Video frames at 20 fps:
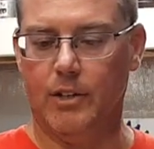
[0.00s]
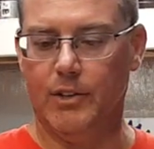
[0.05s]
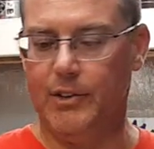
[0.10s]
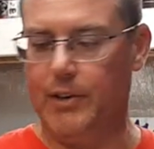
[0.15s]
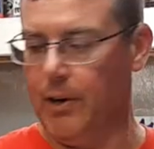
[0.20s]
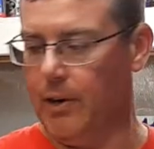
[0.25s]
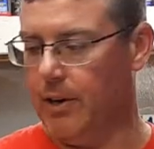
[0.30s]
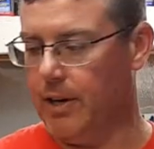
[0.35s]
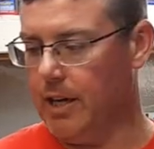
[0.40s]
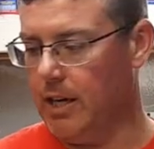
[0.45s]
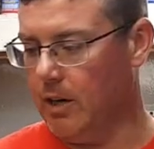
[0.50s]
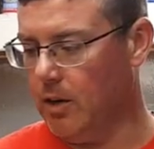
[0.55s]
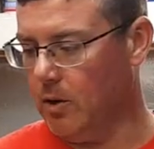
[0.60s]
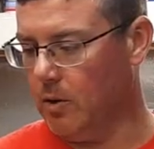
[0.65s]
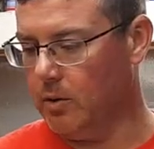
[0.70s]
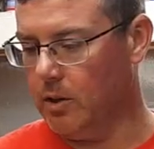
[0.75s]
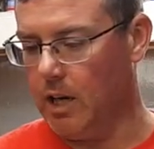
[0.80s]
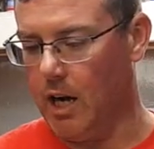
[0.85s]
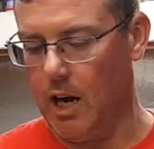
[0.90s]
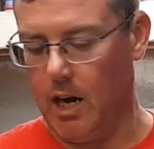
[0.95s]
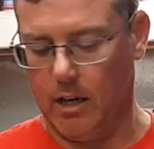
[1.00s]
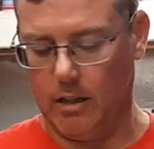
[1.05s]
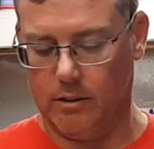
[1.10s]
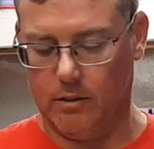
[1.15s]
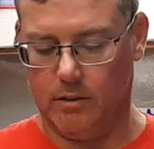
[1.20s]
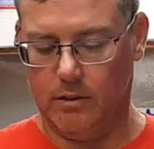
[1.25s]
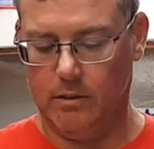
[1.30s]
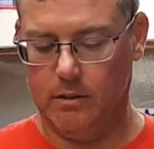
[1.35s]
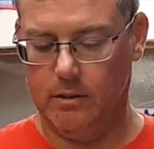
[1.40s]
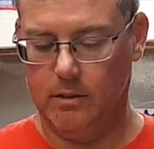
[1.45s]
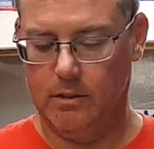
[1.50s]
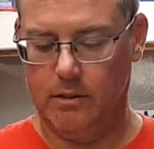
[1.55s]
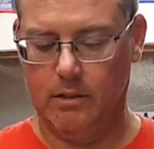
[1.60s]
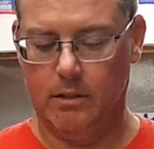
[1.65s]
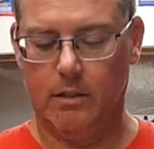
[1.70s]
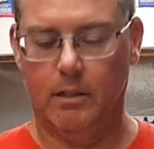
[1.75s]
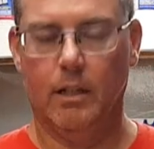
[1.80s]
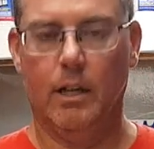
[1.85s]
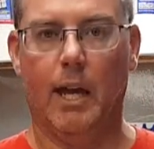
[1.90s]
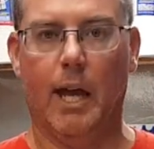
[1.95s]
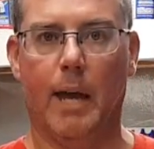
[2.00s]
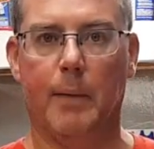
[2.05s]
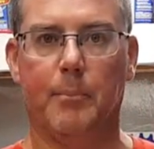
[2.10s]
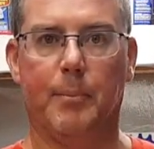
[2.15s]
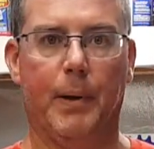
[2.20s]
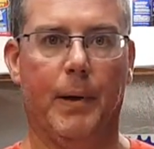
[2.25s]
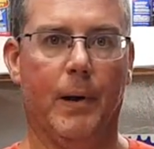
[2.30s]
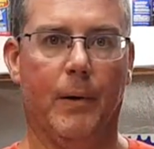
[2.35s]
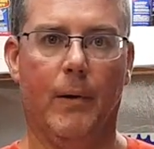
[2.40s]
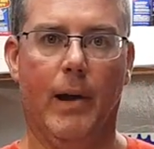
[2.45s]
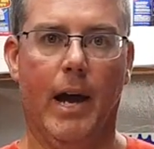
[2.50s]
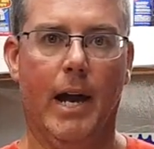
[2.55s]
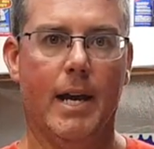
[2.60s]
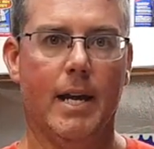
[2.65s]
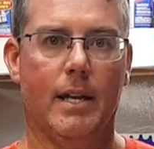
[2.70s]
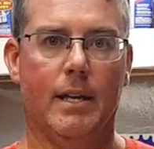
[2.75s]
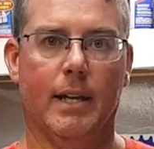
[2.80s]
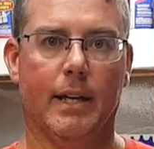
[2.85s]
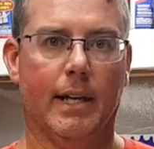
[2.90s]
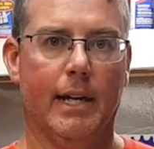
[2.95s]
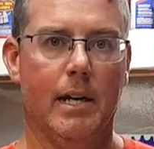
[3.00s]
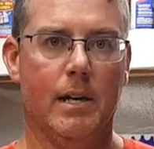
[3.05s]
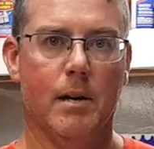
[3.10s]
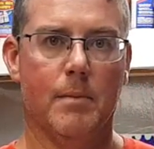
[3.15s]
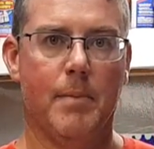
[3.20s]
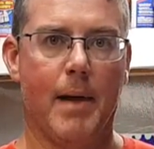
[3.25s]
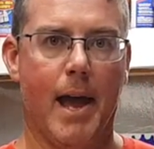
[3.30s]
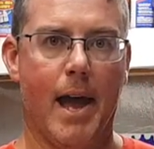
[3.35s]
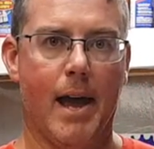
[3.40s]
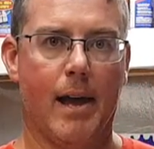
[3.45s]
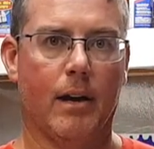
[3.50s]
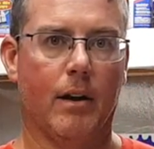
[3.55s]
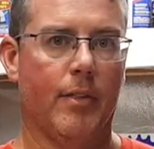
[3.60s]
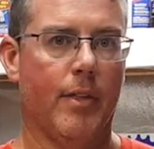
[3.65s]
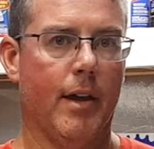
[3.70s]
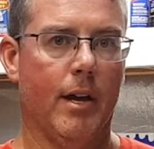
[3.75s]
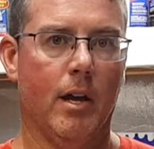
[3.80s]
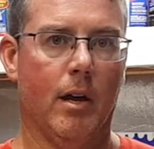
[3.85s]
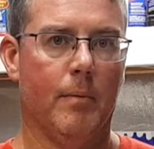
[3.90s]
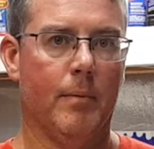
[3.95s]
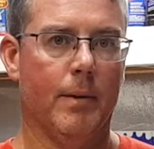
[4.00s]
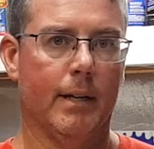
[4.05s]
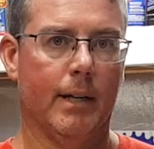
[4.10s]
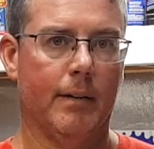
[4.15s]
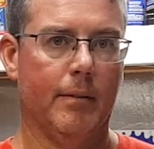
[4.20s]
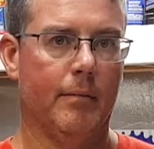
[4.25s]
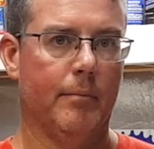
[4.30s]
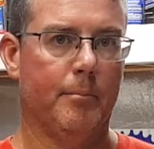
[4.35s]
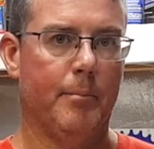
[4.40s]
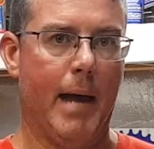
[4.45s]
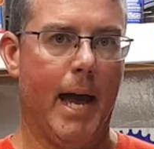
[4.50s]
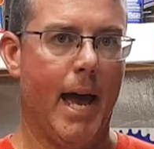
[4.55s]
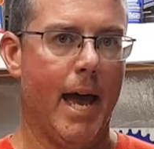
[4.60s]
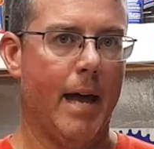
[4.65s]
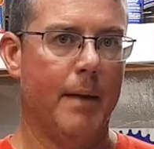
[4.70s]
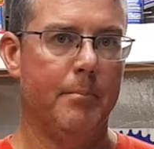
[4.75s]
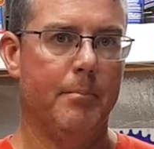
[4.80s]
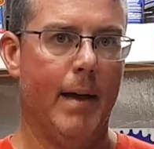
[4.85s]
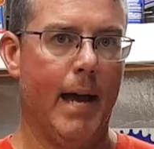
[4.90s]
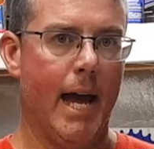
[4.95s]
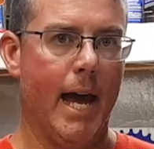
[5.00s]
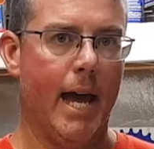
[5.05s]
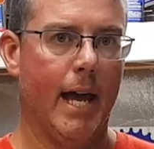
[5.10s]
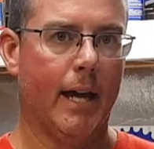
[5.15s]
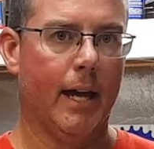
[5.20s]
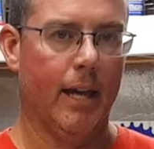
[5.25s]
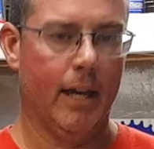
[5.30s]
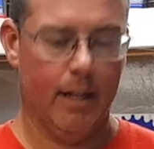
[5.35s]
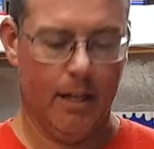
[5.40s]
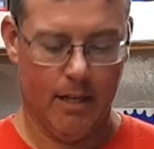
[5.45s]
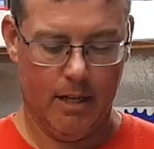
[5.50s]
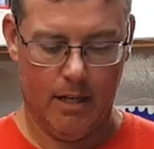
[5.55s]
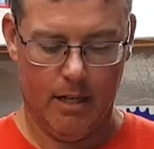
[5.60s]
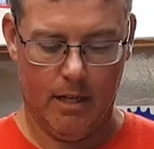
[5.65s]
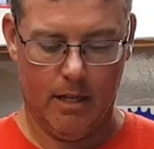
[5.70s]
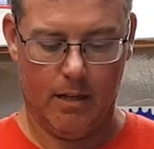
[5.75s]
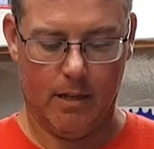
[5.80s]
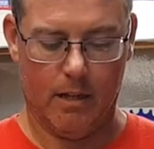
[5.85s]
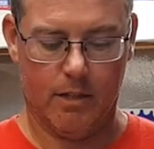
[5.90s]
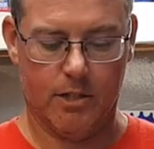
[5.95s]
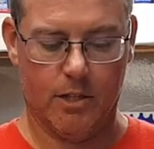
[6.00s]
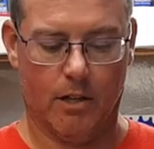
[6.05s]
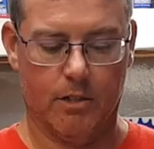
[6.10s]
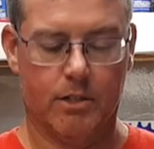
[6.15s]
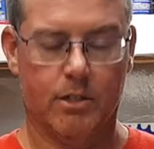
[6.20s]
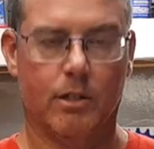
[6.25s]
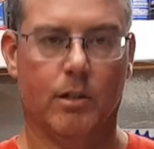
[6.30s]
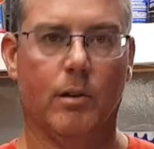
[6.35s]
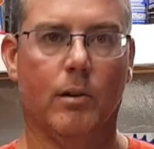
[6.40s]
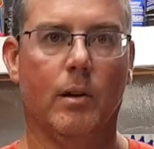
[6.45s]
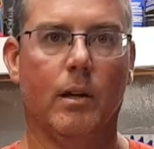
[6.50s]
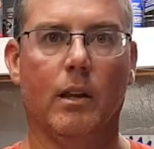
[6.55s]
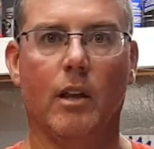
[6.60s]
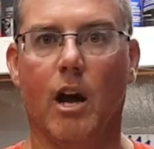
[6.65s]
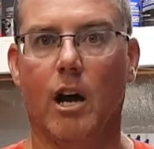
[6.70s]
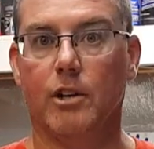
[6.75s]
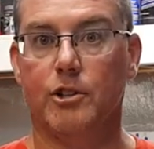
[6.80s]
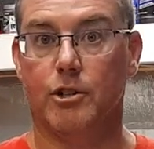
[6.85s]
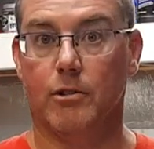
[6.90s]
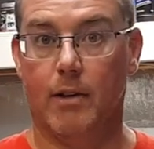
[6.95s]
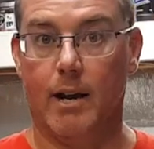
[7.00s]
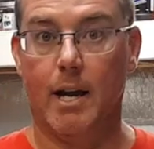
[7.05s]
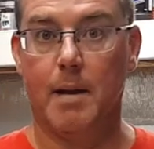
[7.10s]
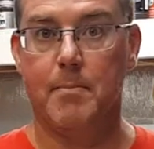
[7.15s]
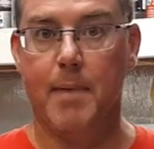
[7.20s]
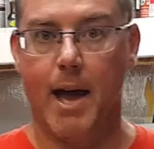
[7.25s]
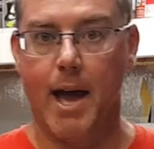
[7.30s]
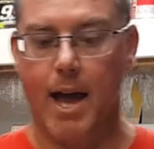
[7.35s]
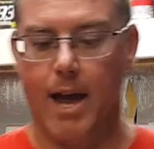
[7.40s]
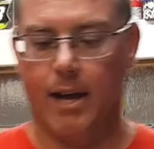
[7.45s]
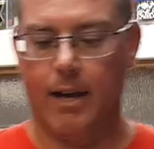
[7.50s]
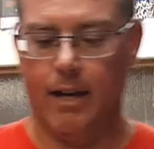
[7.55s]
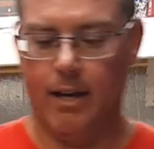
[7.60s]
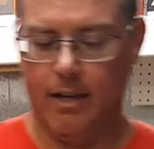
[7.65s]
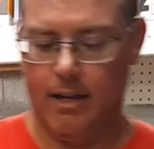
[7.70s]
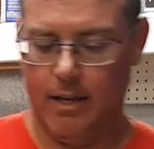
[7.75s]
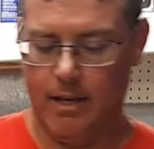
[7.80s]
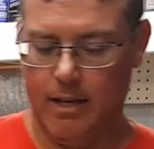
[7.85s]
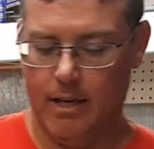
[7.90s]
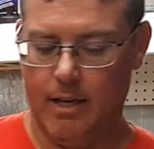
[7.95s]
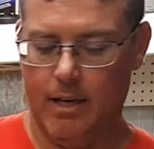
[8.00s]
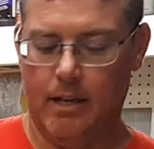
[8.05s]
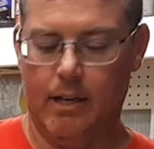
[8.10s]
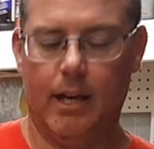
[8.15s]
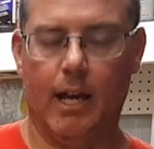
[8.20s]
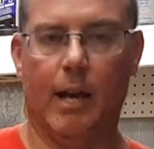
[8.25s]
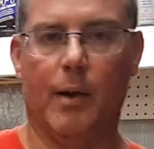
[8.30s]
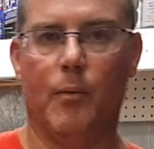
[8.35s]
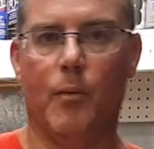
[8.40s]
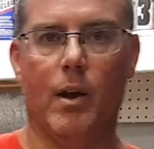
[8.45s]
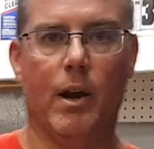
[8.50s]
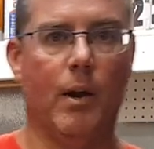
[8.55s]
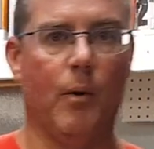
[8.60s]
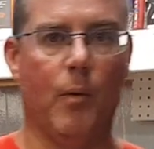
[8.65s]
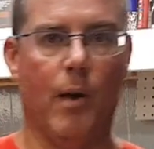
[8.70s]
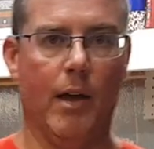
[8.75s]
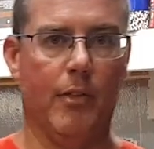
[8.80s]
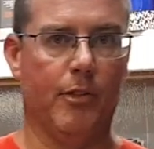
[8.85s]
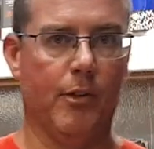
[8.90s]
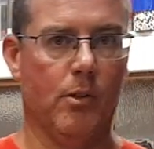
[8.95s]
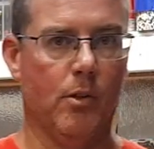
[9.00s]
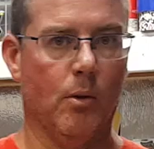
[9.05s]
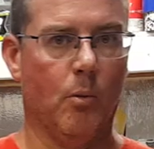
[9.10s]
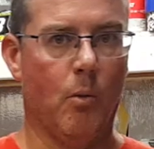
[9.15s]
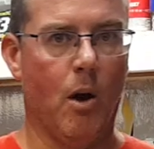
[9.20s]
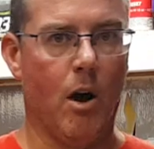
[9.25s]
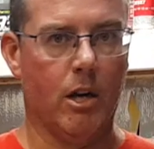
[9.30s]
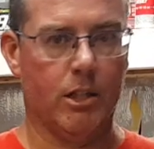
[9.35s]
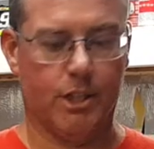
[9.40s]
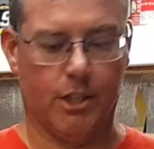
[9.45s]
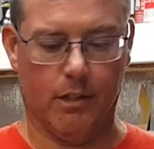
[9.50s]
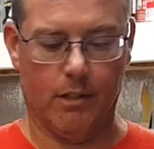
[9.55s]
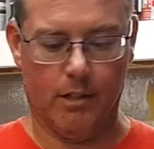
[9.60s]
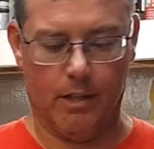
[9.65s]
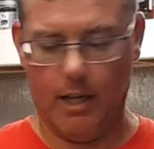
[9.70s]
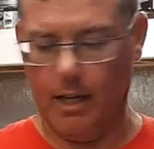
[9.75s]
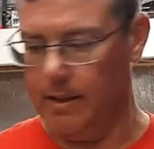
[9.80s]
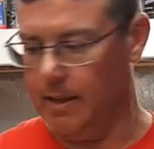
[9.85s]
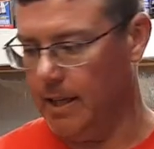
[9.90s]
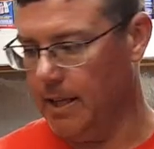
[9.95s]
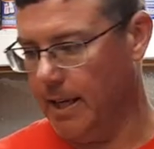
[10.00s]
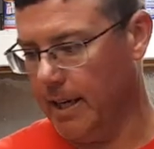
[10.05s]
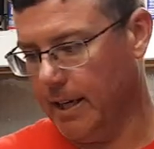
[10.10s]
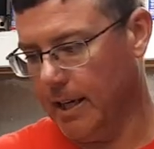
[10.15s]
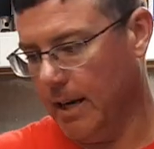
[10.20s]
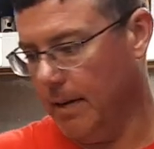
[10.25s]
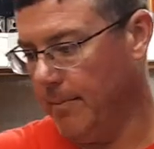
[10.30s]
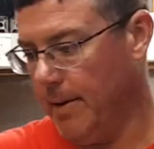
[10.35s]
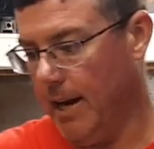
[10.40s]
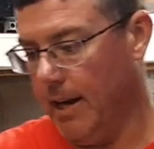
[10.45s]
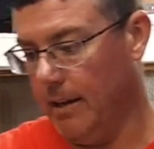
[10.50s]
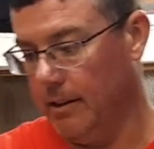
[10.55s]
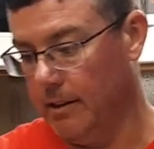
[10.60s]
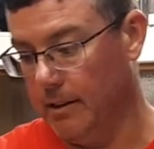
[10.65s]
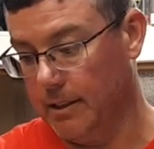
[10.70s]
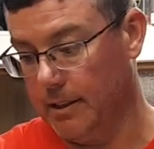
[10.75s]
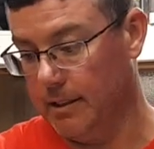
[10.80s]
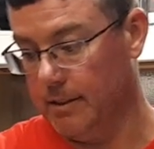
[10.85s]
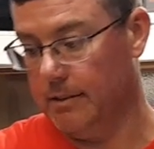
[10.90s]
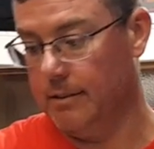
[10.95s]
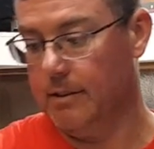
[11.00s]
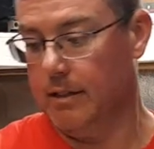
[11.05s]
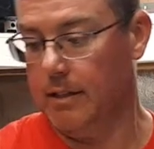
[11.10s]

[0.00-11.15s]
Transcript: dirty old goggle and put it right in the gear bag or the helmet pad bag that's also a lingerie bag, and run it right through the washer. And then they come out looking